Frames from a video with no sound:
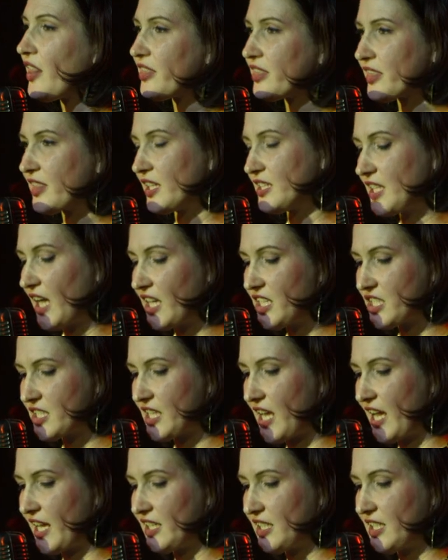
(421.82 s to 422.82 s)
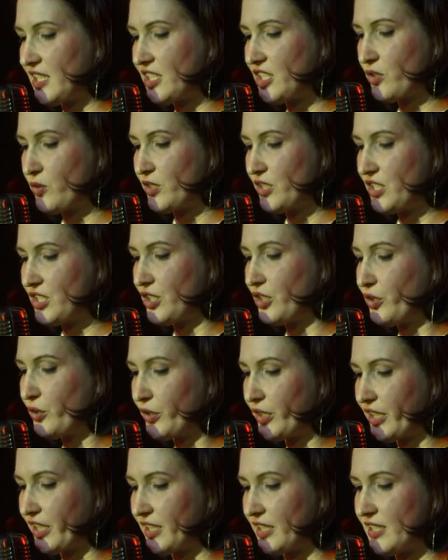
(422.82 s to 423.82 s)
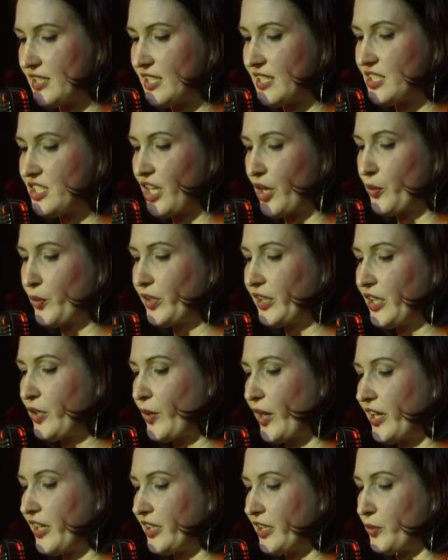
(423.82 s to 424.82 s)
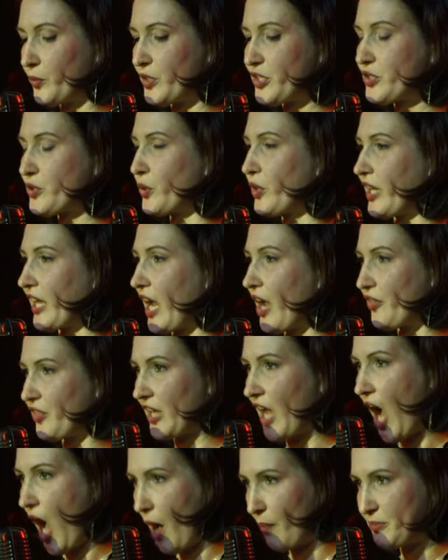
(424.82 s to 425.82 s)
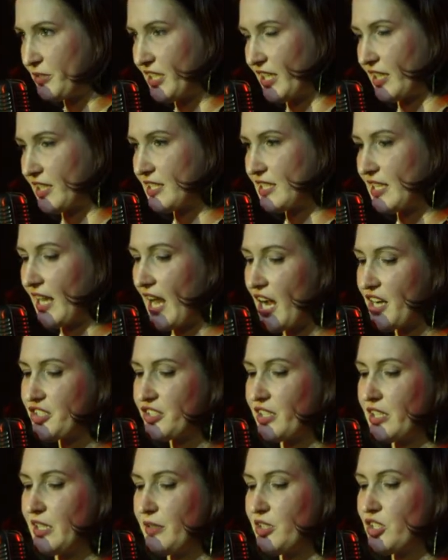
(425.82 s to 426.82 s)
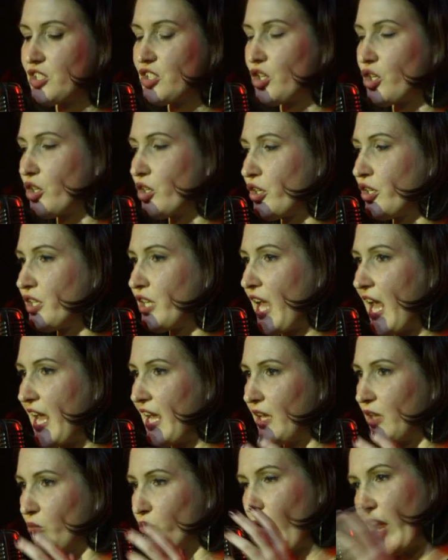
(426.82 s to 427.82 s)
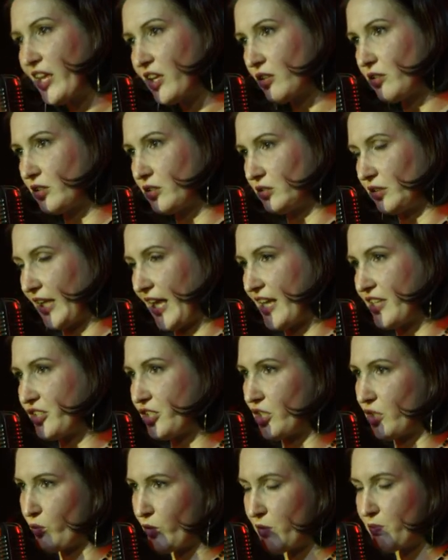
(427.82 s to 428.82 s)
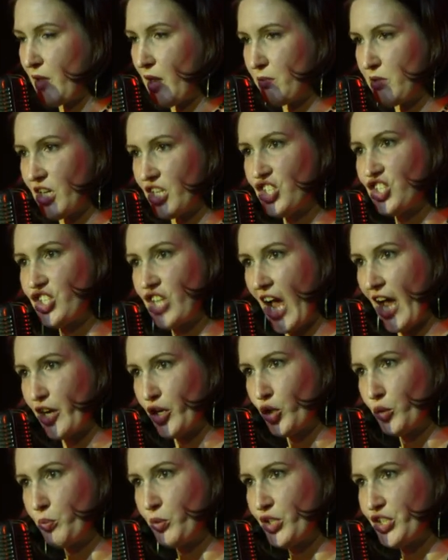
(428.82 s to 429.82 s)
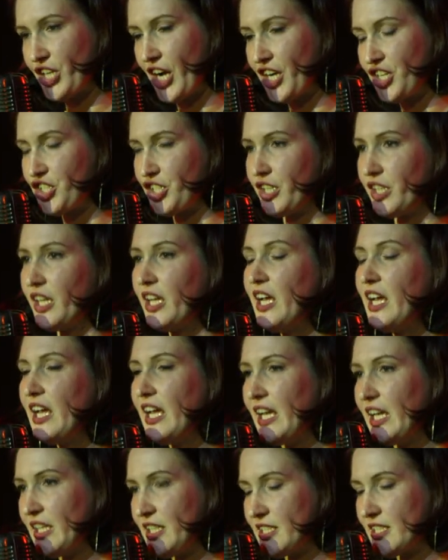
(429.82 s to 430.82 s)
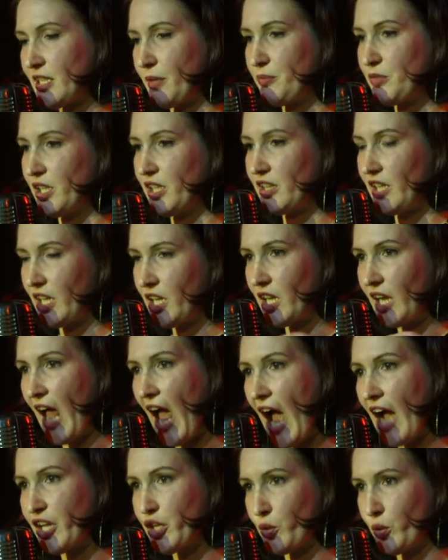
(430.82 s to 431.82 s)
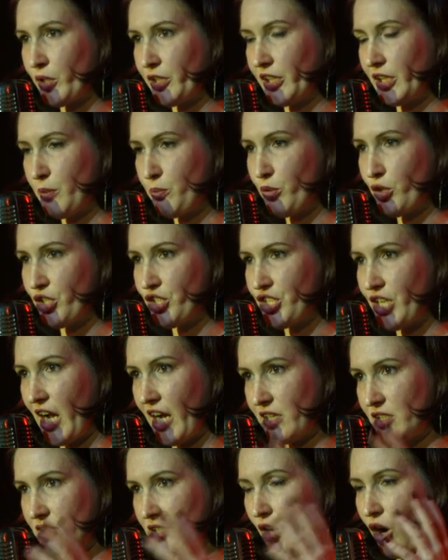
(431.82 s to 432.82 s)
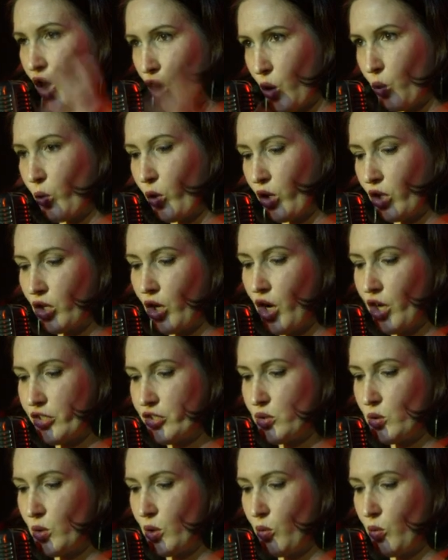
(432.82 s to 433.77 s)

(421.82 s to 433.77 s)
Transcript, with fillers: The Dutch scientist Christian Huygens is generally credited with sorting out the optics that actually turned a regular lantern with maybe a shadow projection into something that could accurately project artwork onto a